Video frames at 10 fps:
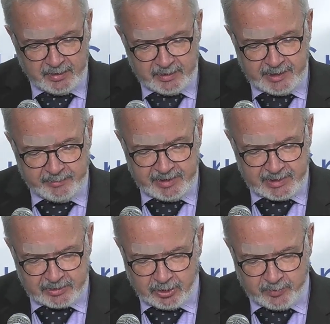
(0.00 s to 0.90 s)
EIB
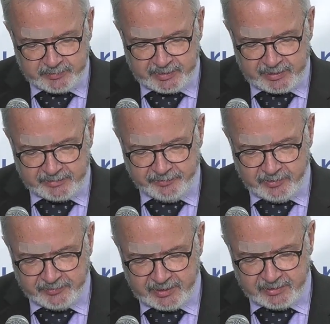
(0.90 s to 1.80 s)
has always been at the
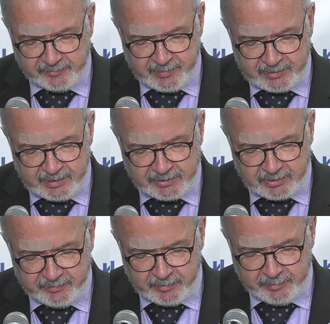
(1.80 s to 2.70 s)
forefront of multilateral
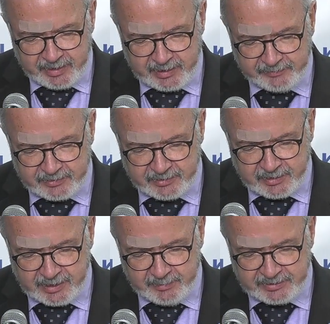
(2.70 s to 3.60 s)
development bank efforts on
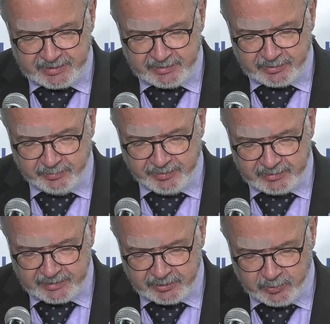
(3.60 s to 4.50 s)
climate. Since
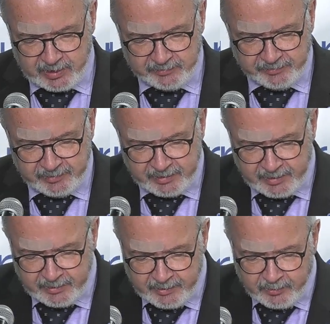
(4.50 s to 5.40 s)
2012,
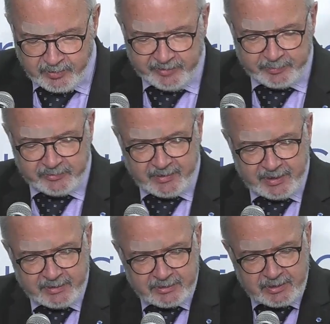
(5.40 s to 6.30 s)
we have
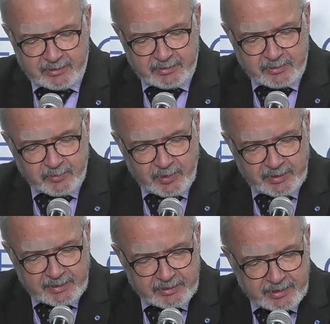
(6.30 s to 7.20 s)
provided around
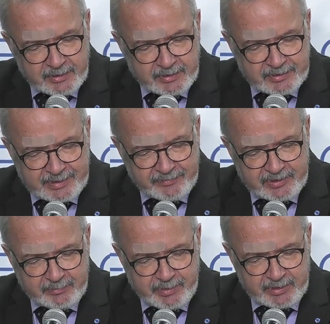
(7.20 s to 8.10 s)

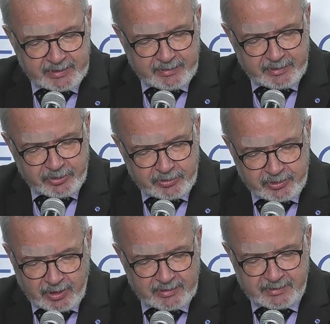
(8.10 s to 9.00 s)
$170 billion
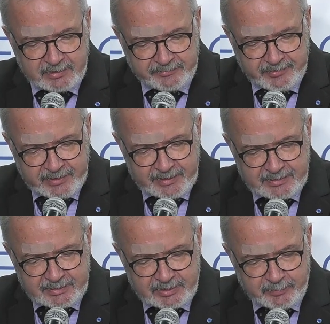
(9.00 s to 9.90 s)
of
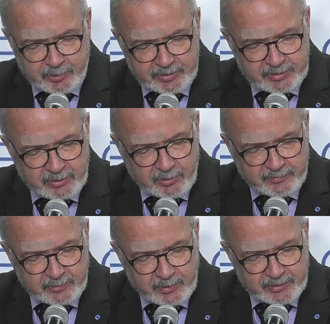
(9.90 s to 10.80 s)
financing, supporting
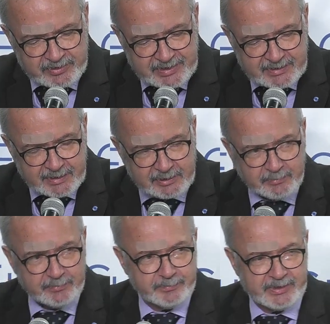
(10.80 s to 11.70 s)
over $600
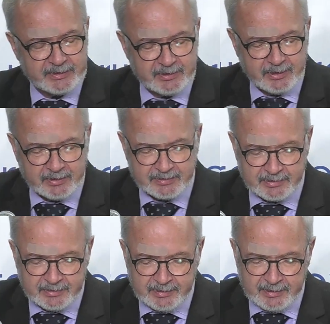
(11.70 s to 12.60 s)
billion
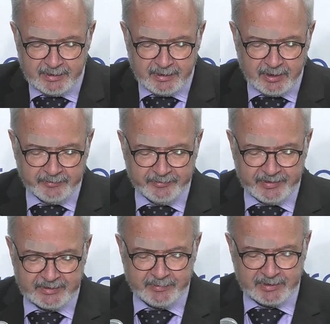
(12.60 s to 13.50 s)
of
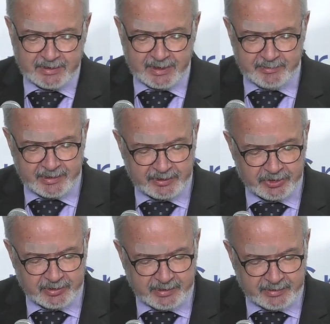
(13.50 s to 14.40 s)
investment in climate
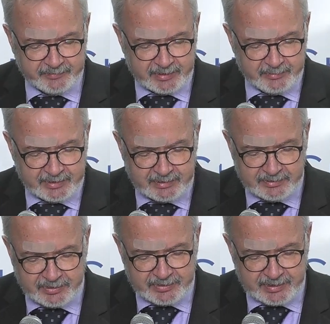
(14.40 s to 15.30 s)
action and environmental
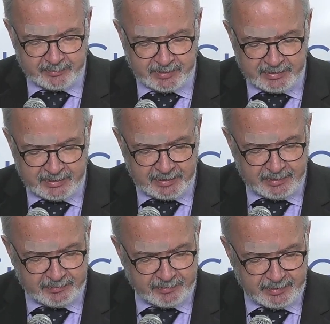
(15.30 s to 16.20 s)
sustainability,
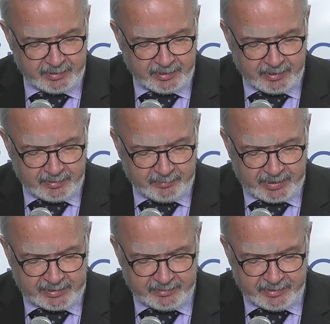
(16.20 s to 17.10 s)

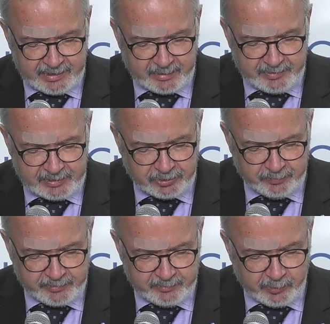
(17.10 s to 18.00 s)
making the EIB
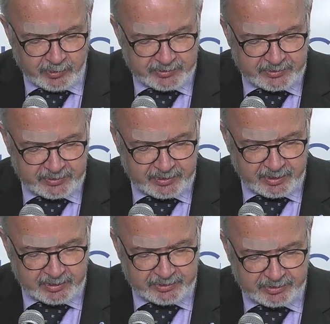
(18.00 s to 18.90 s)
group the world's
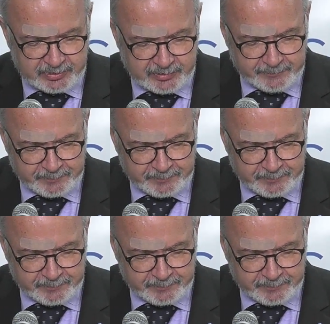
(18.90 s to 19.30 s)
largest